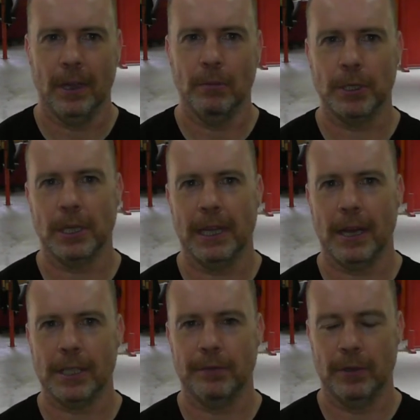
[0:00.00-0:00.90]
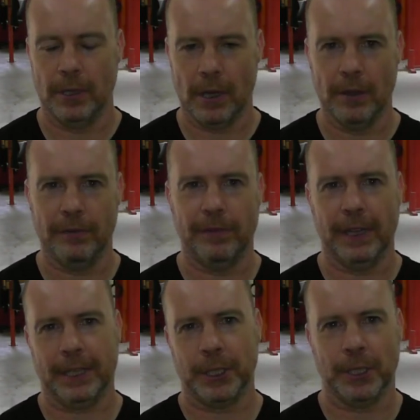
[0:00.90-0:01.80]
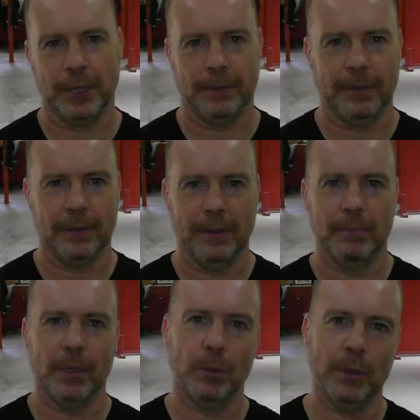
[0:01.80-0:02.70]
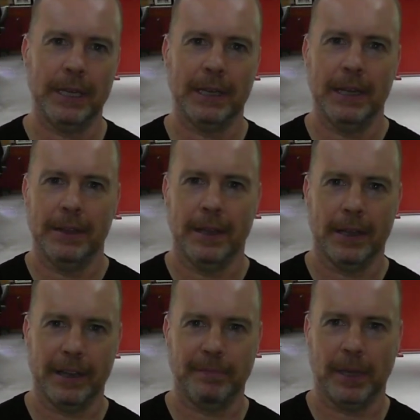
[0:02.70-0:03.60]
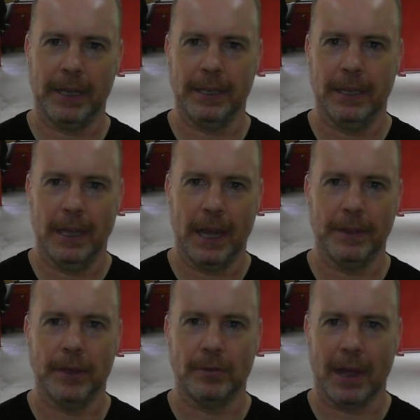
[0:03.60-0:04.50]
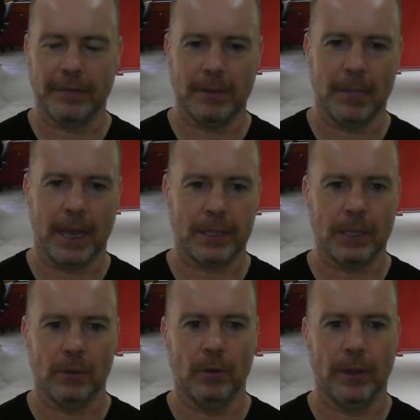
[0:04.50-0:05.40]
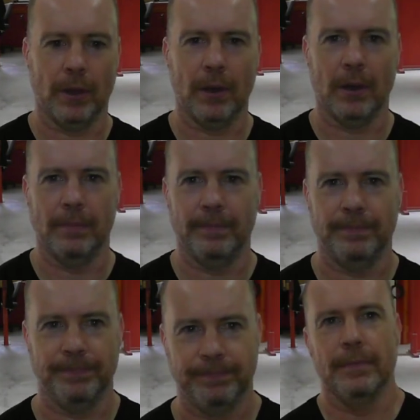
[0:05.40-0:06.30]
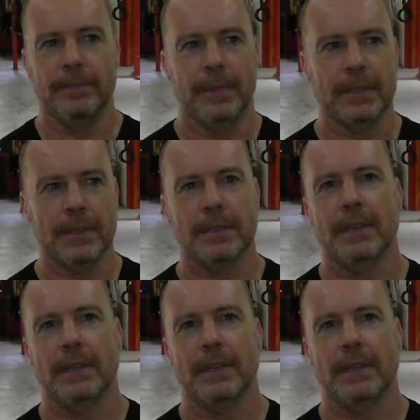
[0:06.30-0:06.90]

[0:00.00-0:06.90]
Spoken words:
which allows for no flexure between the knife blade and the driving mass or the arm. This is an